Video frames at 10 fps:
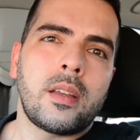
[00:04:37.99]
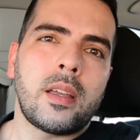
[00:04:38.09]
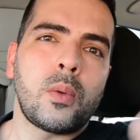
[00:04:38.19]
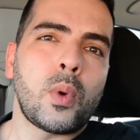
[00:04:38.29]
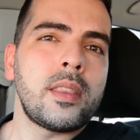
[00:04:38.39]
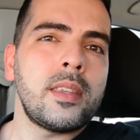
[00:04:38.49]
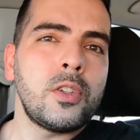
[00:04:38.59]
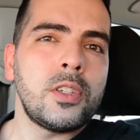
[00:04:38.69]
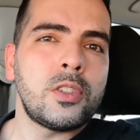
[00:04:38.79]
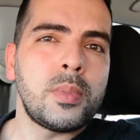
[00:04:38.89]
And one thing you
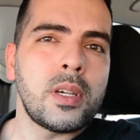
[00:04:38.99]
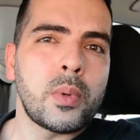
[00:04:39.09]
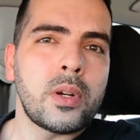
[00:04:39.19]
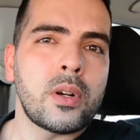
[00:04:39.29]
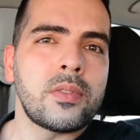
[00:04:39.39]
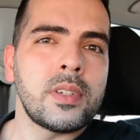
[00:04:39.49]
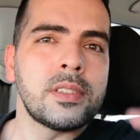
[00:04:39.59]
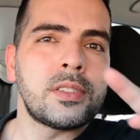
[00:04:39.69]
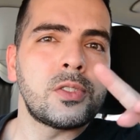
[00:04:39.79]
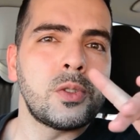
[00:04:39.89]
need to be aware of
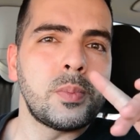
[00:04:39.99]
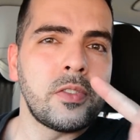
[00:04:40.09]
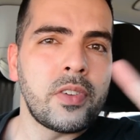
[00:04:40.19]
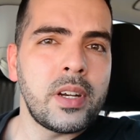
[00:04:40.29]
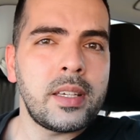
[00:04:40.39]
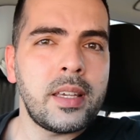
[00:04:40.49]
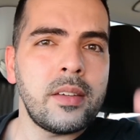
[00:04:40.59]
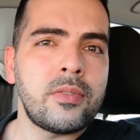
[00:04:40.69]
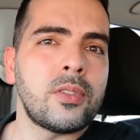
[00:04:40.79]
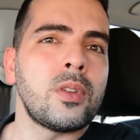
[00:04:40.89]
is to be very
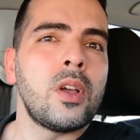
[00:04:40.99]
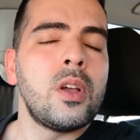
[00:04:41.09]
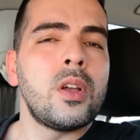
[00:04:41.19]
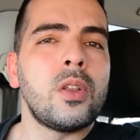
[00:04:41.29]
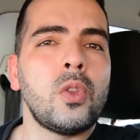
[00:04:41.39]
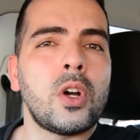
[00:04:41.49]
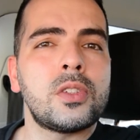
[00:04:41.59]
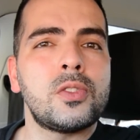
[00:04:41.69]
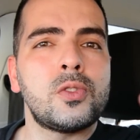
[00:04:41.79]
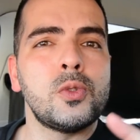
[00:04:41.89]
careful
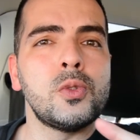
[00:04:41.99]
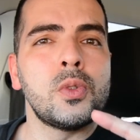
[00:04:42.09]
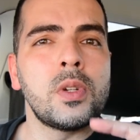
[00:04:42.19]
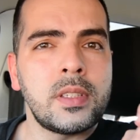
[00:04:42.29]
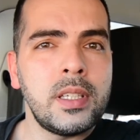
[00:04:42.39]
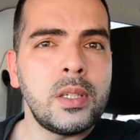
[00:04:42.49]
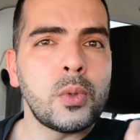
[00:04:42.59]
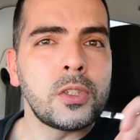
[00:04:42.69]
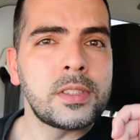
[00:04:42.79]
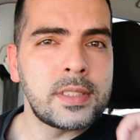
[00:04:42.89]
not to
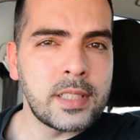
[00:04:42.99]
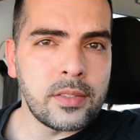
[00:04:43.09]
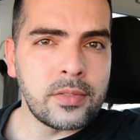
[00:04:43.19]
keyword stuff.